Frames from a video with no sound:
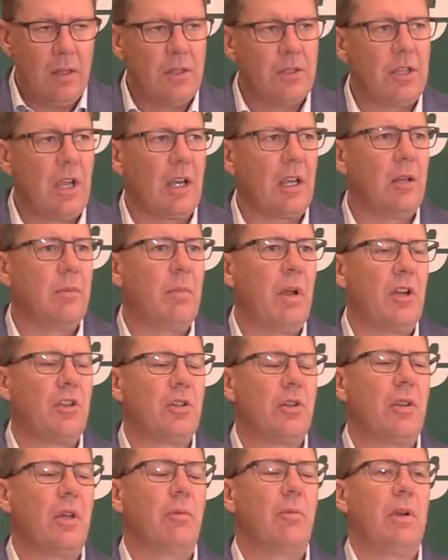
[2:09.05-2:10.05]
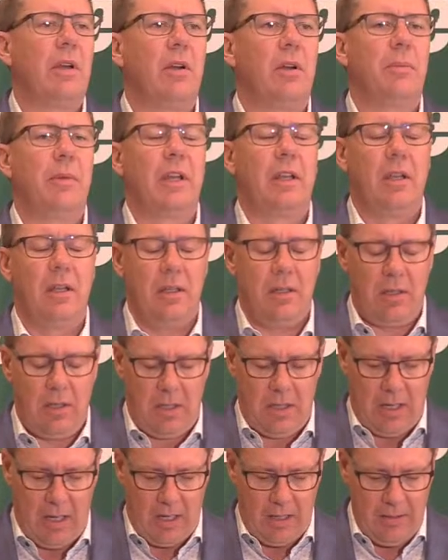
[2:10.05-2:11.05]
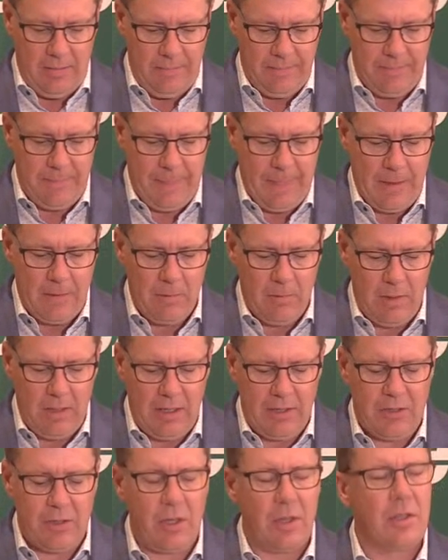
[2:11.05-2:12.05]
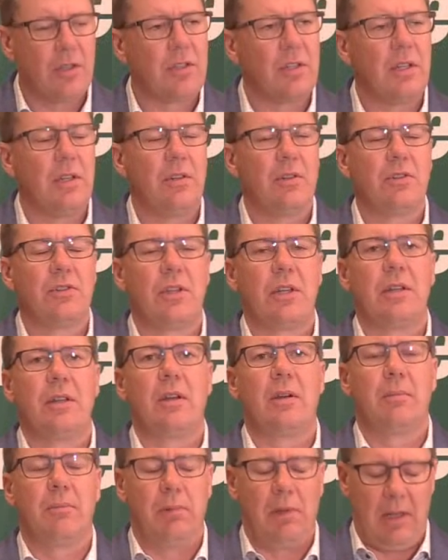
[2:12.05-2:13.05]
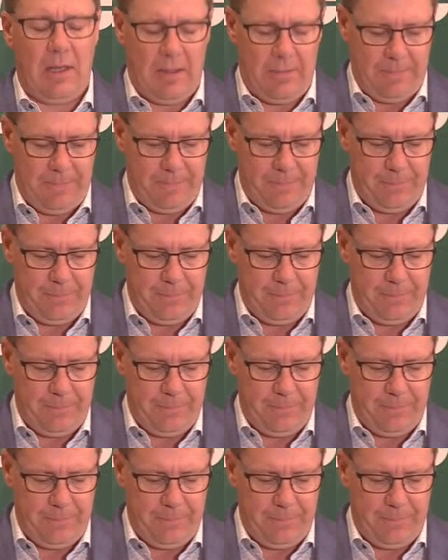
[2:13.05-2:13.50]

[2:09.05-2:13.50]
The second measure that we are making today relates to the Seniors' Income Plan.